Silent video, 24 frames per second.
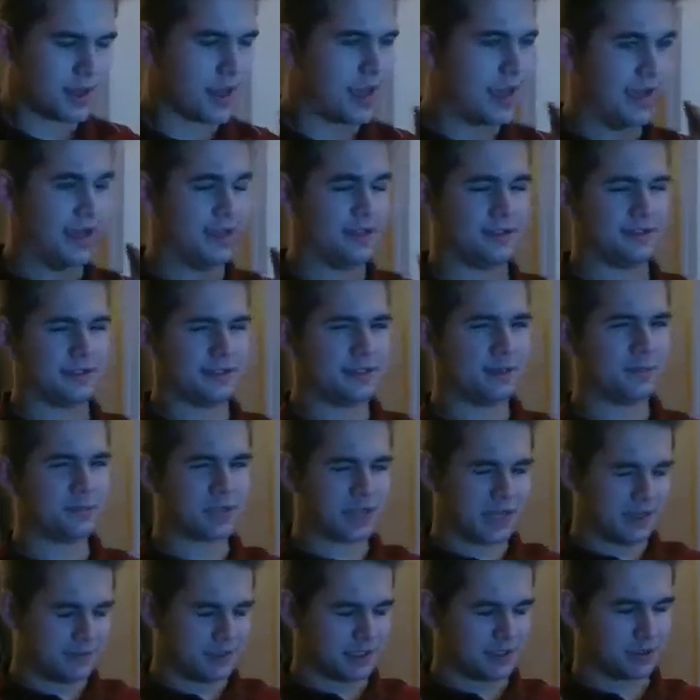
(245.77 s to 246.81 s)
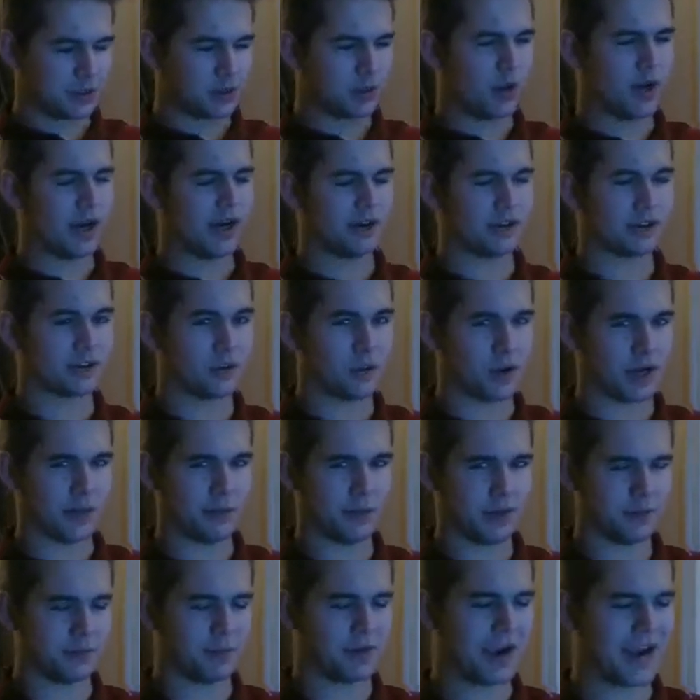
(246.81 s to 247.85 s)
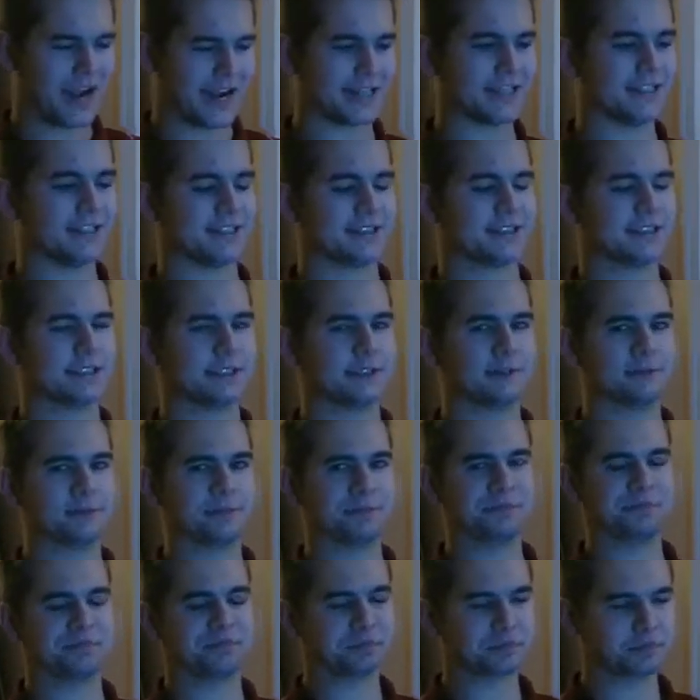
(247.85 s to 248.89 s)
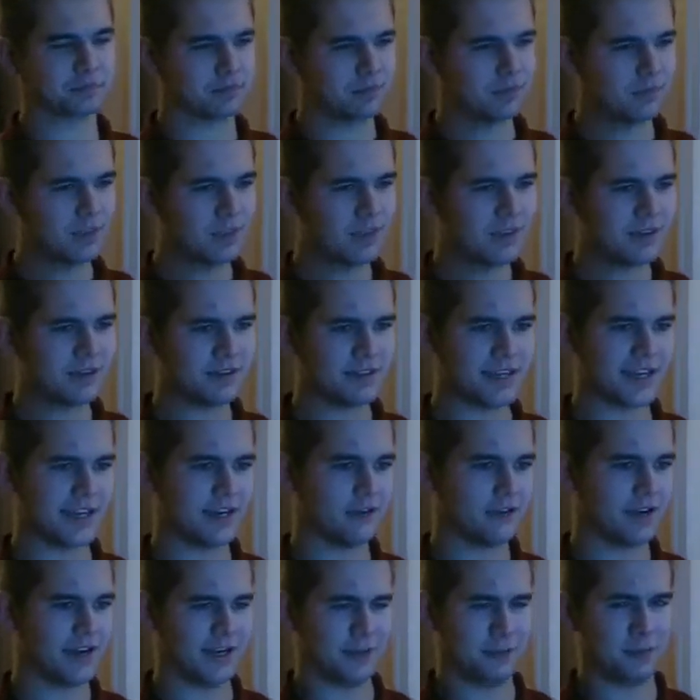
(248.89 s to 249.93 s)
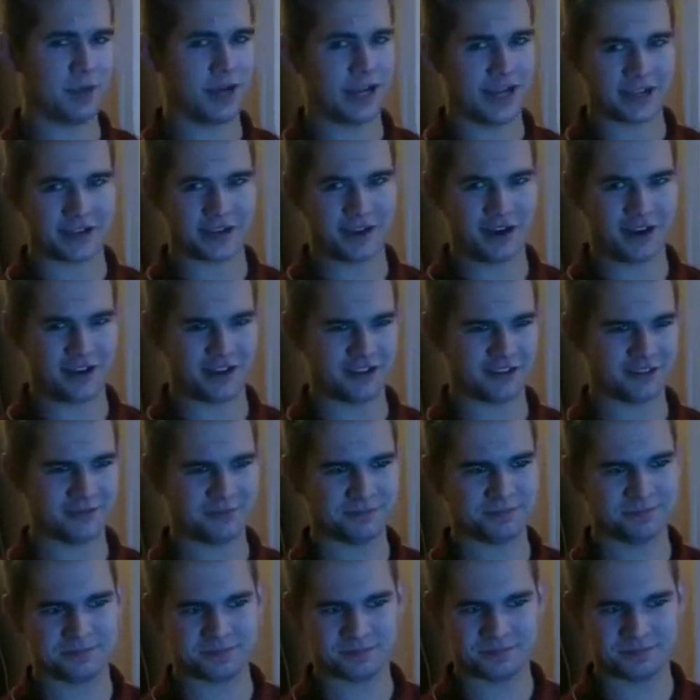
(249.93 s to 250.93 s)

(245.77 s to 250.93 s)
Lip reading: And sometimes it requires quite a bit of practice to get it right. Buy a carton.